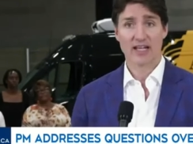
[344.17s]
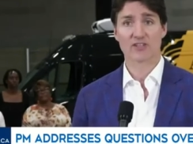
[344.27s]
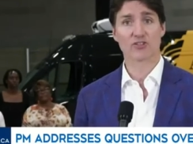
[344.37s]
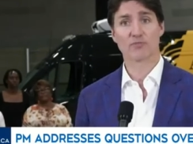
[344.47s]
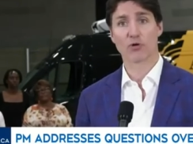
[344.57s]

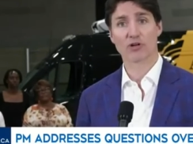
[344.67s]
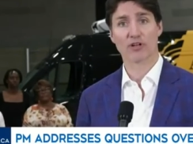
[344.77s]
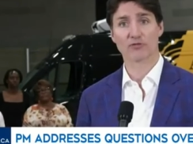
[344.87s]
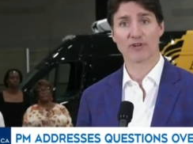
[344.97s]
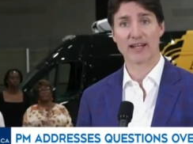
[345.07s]
and support
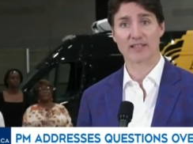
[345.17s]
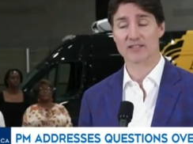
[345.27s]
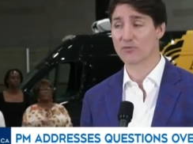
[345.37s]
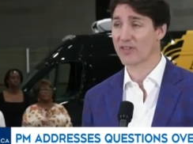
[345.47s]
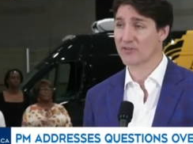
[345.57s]
on
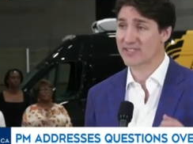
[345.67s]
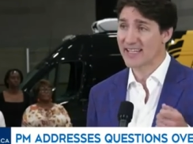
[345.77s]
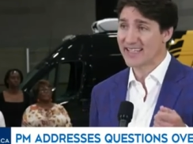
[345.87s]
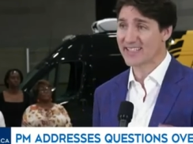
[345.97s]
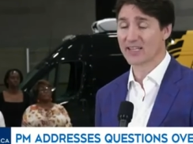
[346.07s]
rents, whether
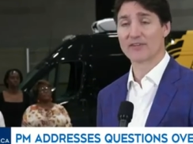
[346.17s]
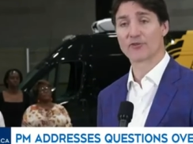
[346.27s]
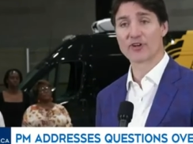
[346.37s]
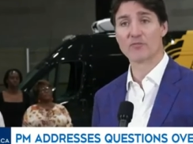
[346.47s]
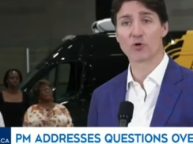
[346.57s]
it's
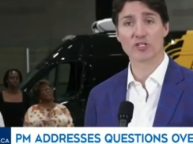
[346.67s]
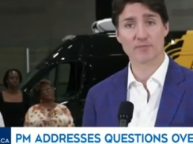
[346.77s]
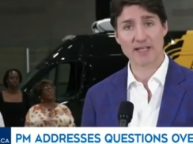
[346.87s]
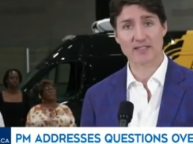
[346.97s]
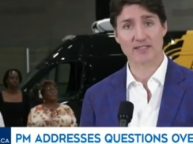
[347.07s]
delivering more
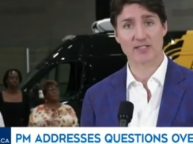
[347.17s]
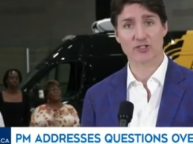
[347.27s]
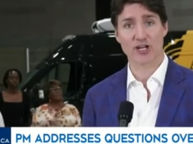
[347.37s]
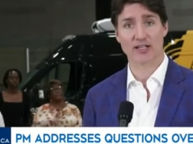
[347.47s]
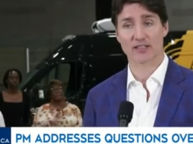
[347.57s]
spaces in
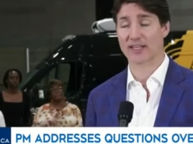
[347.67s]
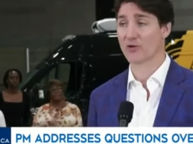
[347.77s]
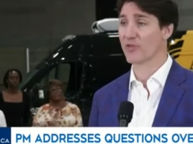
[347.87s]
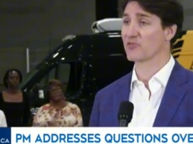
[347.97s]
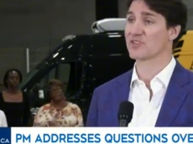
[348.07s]

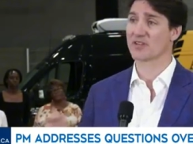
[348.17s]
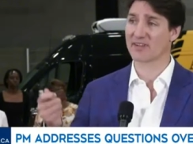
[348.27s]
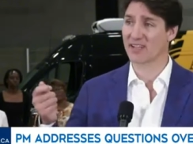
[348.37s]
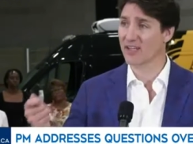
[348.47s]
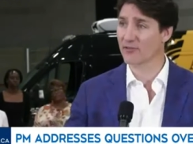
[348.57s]
childcare, whether it's de-
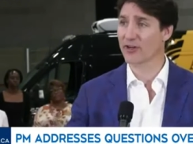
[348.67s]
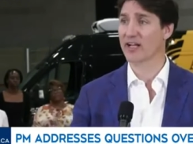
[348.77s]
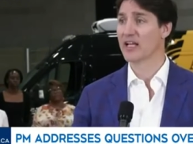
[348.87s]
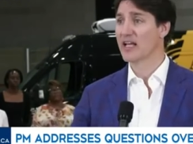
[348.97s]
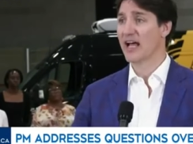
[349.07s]

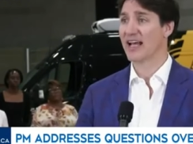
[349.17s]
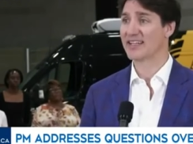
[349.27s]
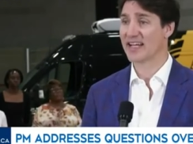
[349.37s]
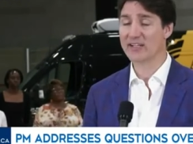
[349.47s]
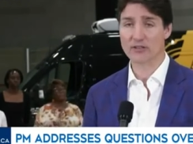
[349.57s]
delivering uh,
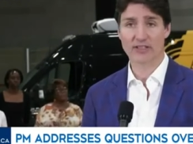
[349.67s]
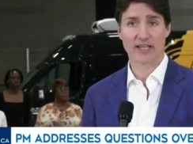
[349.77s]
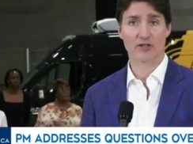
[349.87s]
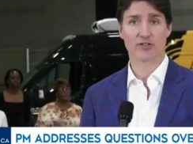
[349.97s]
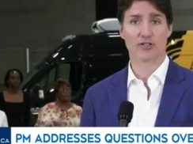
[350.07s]
dental
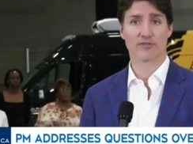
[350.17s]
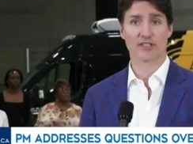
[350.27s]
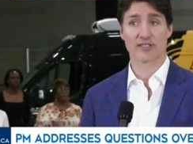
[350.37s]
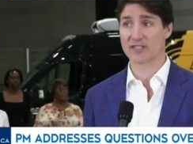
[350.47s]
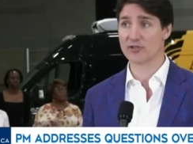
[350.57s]
care
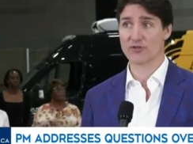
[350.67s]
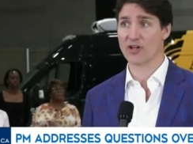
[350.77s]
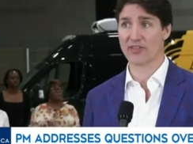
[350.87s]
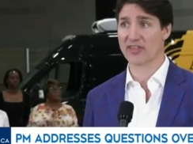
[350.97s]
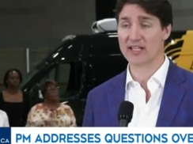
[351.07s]
services. These these are
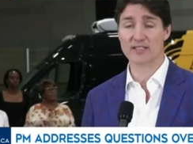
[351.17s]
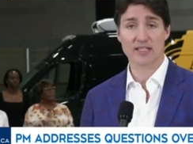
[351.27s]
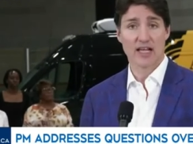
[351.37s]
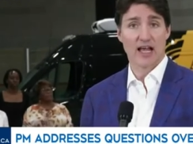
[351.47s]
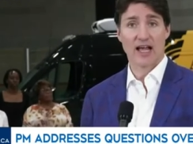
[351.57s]
all
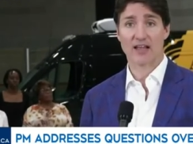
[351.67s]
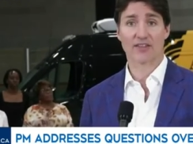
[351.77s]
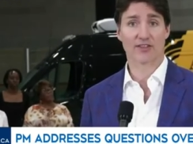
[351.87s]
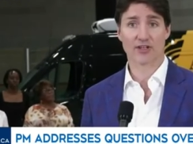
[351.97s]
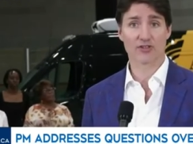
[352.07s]
things uh,
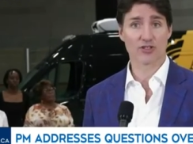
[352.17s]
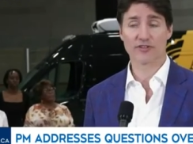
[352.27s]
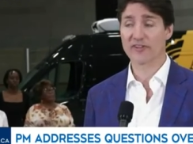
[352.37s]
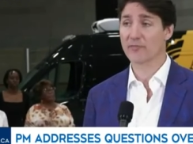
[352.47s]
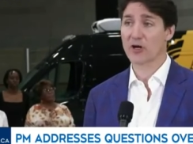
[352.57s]
that the
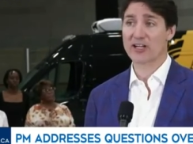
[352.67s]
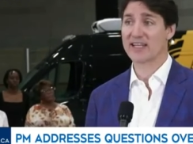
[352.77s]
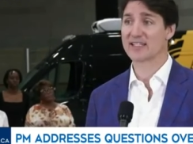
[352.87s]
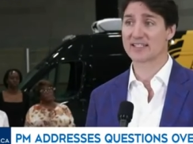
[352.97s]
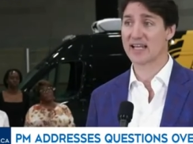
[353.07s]
Conservative Party
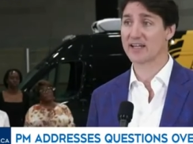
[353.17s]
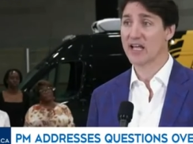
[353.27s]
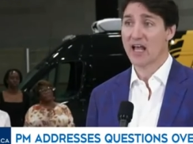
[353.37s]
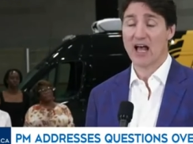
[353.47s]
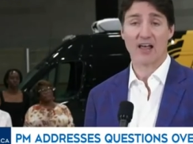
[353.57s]
has said
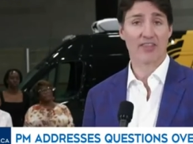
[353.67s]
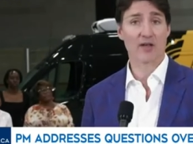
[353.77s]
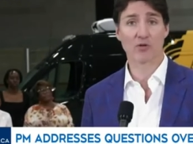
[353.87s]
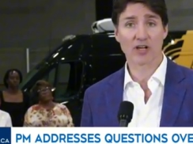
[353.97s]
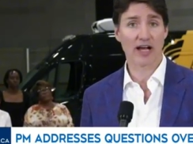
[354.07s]
uh,
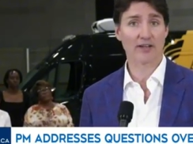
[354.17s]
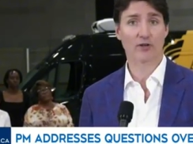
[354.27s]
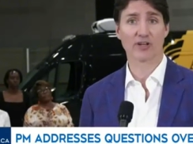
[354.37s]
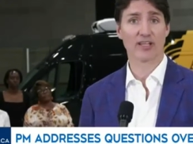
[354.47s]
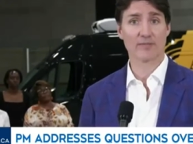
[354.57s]
they will cut
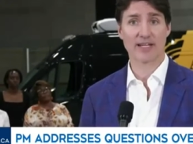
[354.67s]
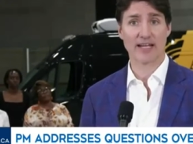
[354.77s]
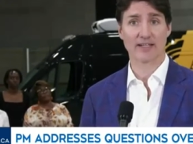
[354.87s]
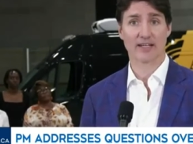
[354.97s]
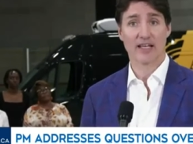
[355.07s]
or
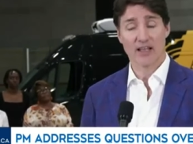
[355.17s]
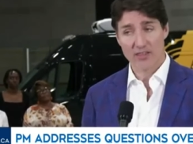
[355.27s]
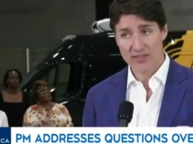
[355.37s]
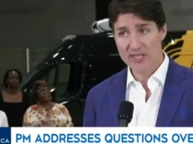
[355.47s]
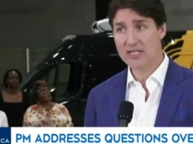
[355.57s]
eliminate.
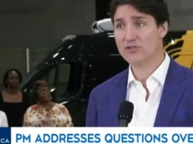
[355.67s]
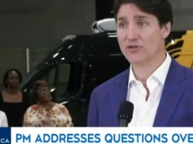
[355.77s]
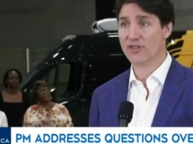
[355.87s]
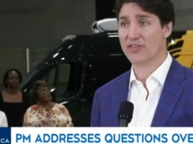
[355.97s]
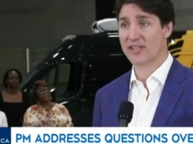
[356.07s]
These
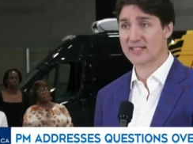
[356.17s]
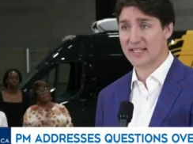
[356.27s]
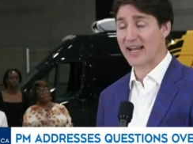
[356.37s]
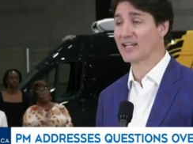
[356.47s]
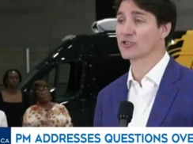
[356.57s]
are the things
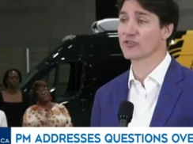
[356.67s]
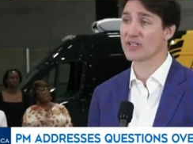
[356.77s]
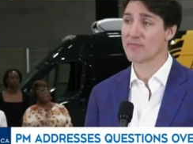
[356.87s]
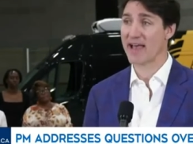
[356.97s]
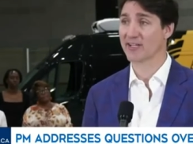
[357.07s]
that
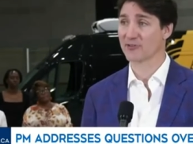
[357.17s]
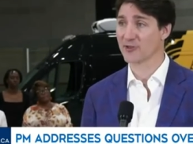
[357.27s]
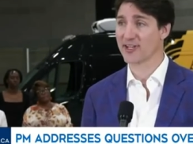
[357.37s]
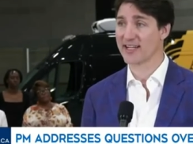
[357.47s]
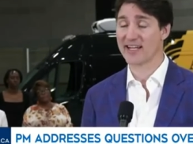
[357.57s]
actually matter
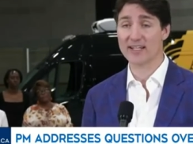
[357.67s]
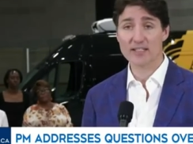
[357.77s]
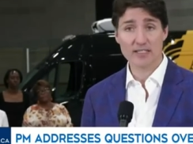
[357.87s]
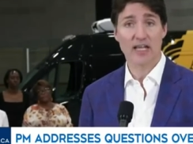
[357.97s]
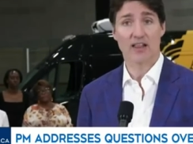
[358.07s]
for
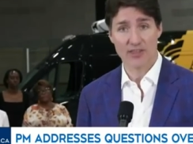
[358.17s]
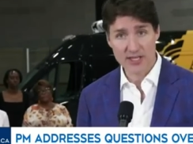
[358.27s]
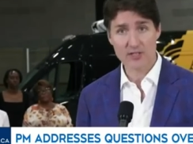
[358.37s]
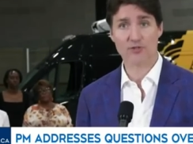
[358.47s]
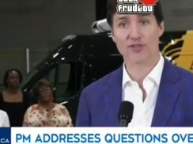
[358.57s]
Canadians.
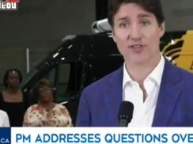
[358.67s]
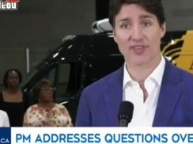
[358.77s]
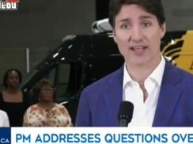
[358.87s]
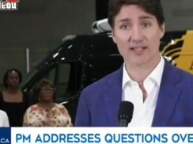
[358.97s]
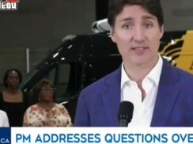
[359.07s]
These are the
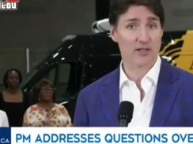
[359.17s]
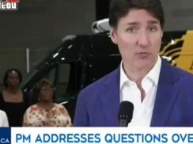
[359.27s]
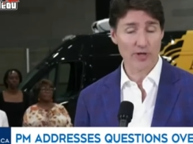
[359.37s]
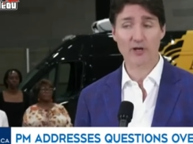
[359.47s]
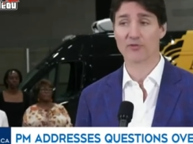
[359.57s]
things
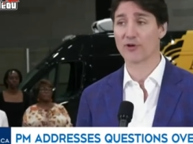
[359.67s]
that we are